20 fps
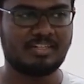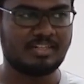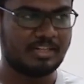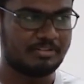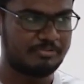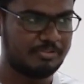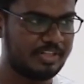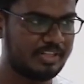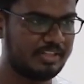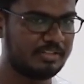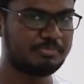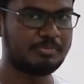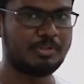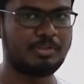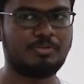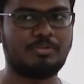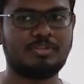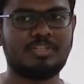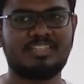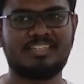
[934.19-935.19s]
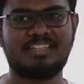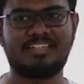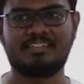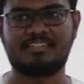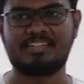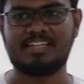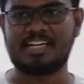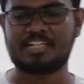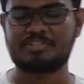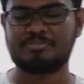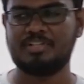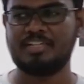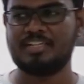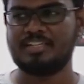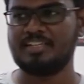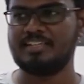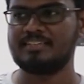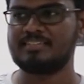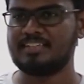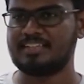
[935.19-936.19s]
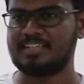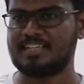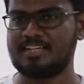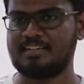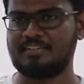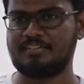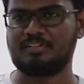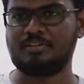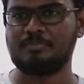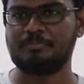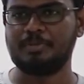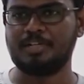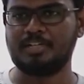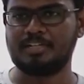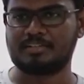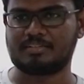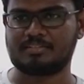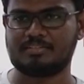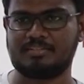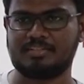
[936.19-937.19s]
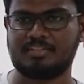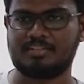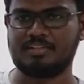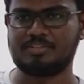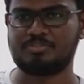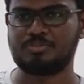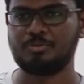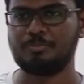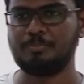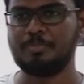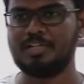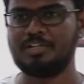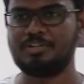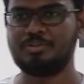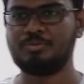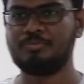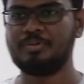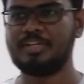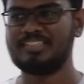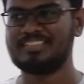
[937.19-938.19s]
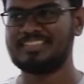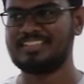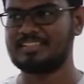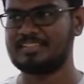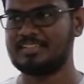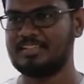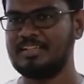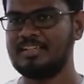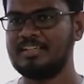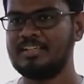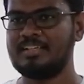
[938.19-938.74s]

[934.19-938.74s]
nowadays will know that there is actually an easy drag and drop builder that lets you build UIs at